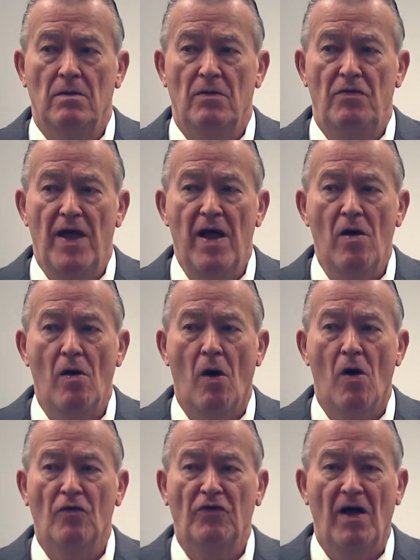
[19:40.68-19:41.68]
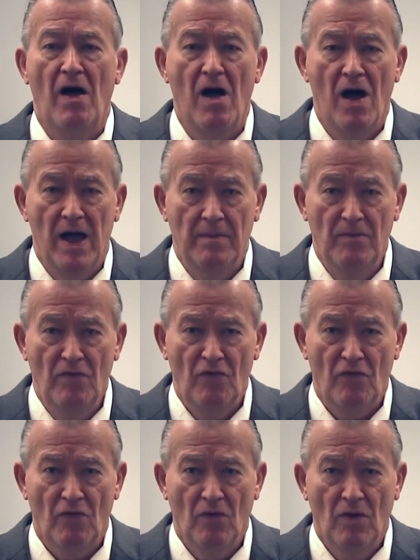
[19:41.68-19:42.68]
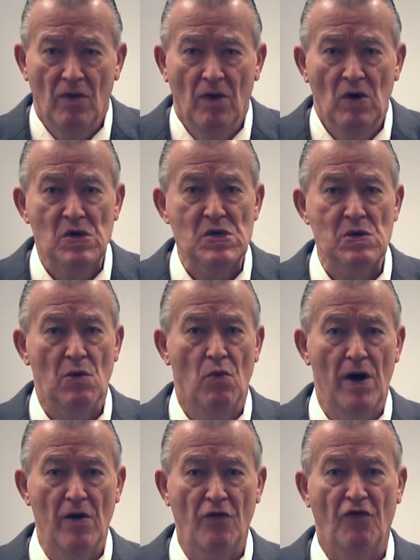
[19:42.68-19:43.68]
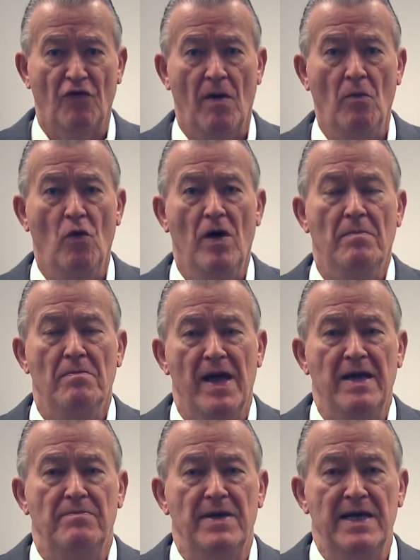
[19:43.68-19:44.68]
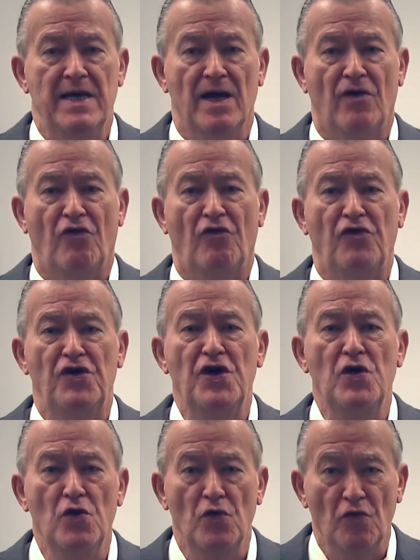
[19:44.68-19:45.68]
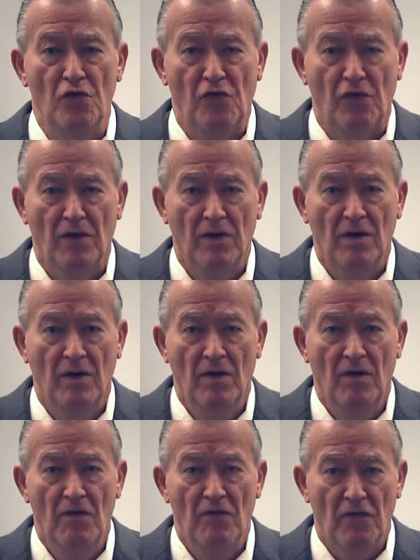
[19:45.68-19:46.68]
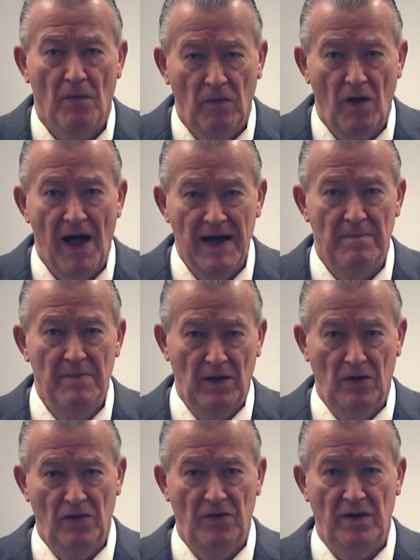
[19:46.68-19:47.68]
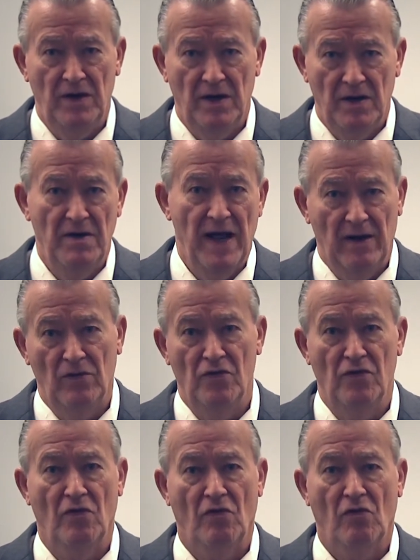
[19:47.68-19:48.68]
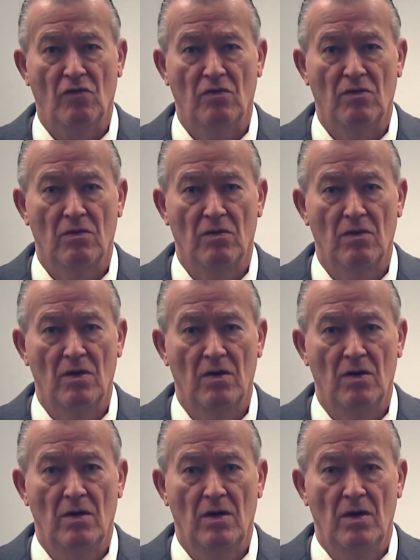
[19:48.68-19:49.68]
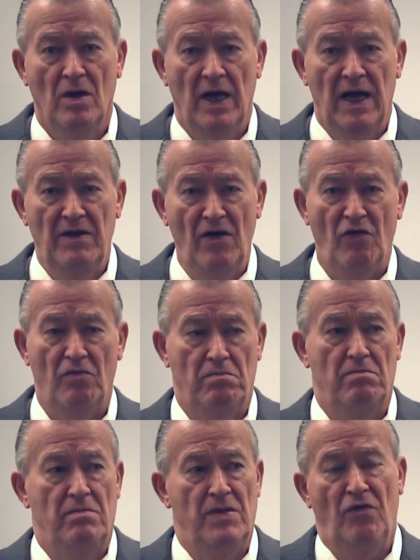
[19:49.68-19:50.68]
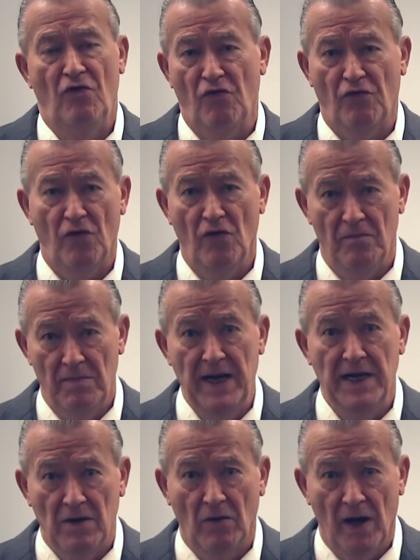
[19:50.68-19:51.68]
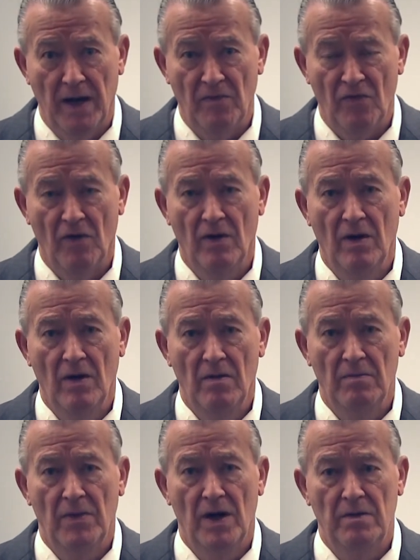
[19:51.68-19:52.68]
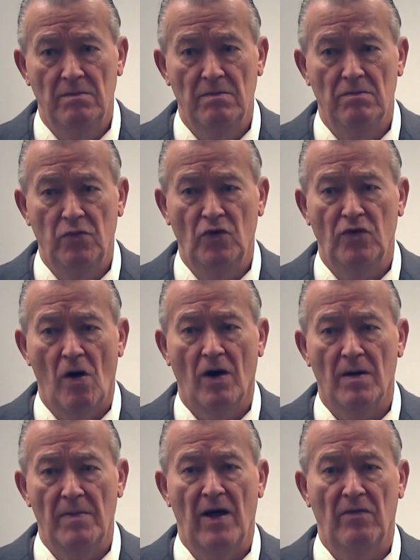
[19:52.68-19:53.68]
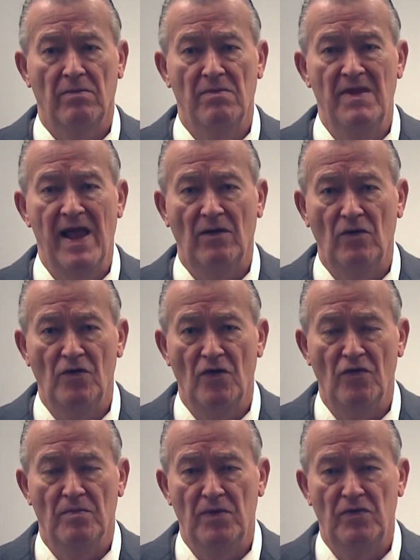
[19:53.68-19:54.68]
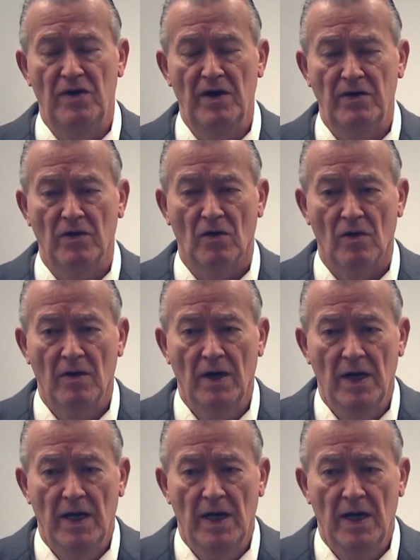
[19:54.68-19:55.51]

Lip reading: there are times where someone may be excused from liability in negligence. And this is true of many claims, but we'll talk about negligence in particular.